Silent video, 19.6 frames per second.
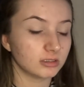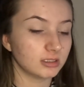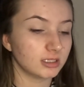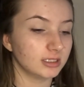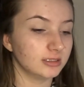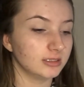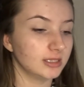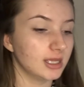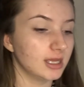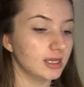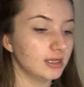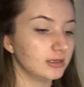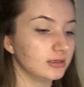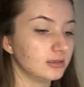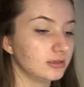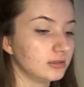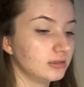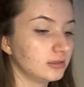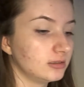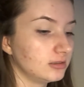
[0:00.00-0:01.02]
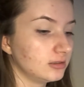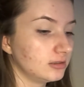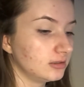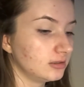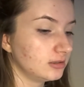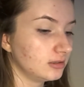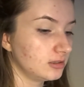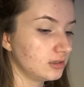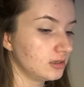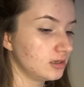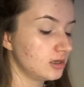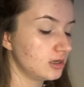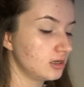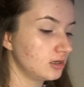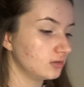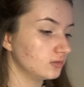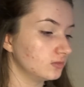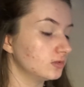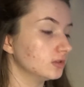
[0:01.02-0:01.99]
and then
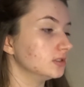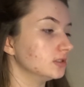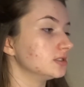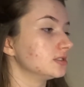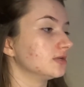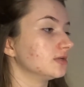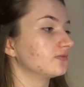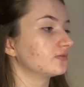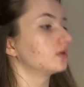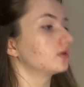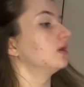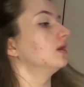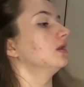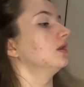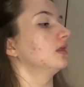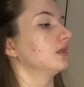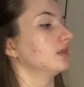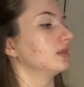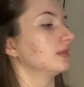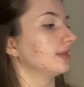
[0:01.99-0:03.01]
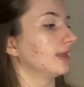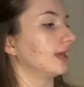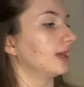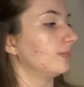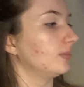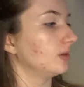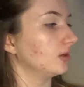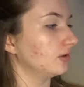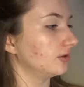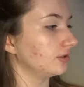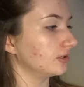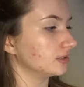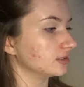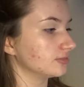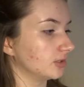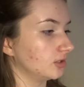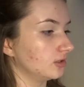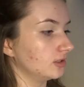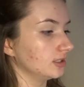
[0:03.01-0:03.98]
once I've got that applied
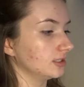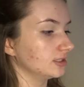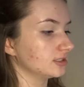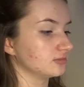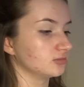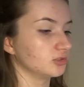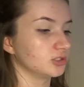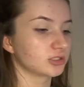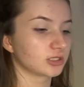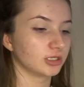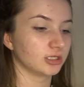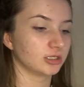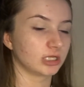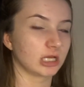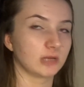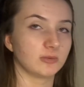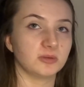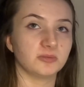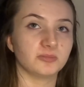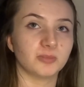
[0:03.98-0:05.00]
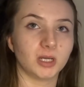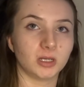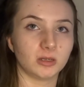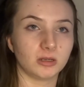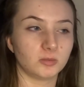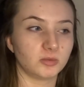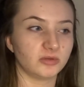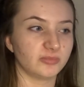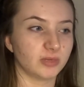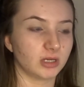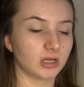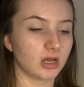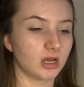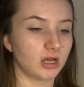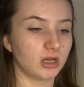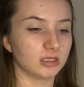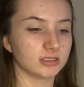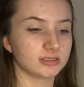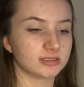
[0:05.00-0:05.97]
onto my eyelids, I'm just going to go in with my
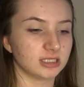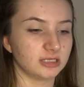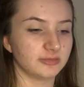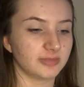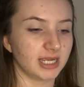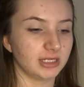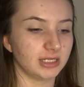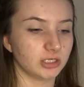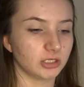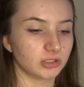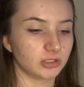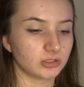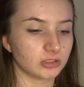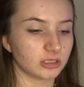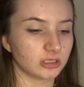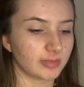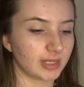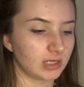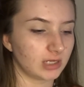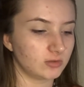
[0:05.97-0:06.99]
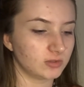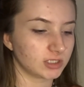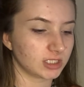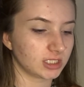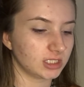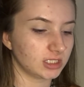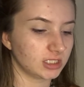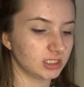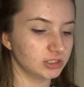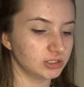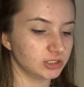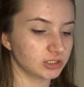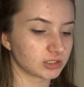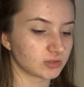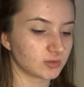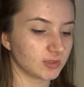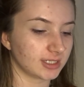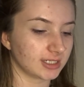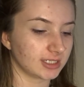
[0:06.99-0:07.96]
RCMA No Colour Powder and
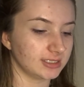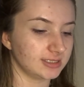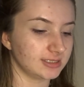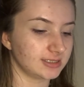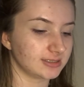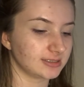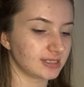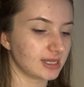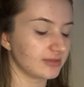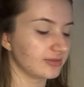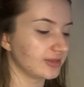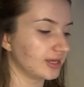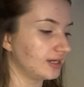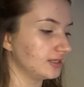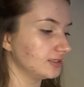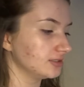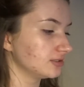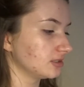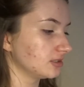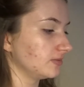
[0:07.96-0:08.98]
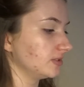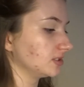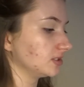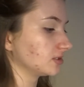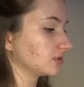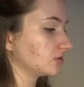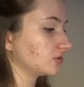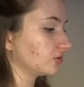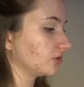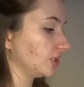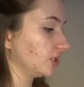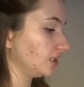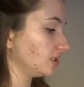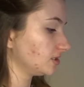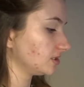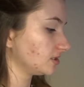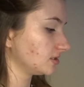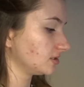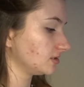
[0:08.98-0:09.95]
just quickly set that so it doesn't
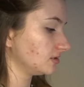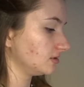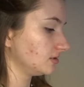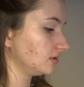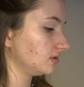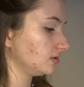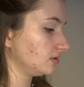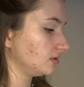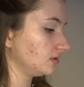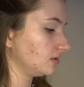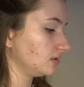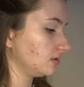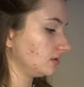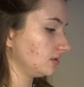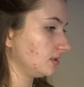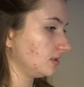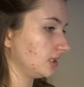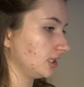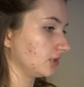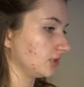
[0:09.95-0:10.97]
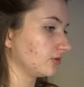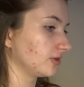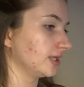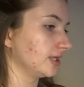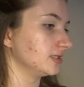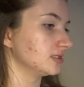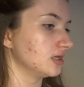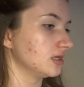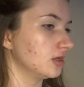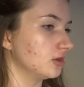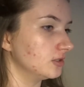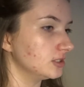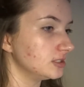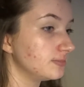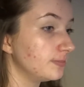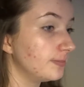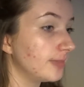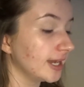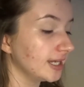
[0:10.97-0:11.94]
crease. It creates a nice
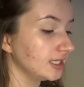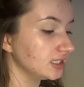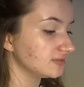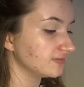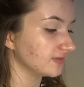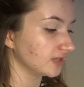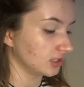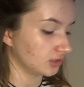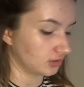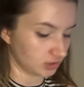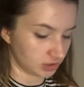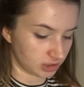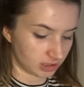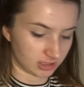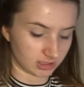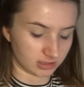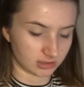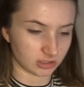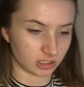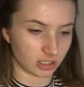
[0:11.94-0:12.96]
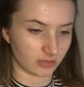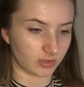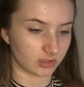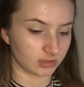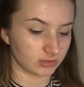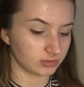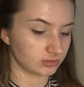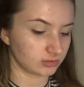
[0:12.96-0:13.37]
base for the eyeshadow to go on.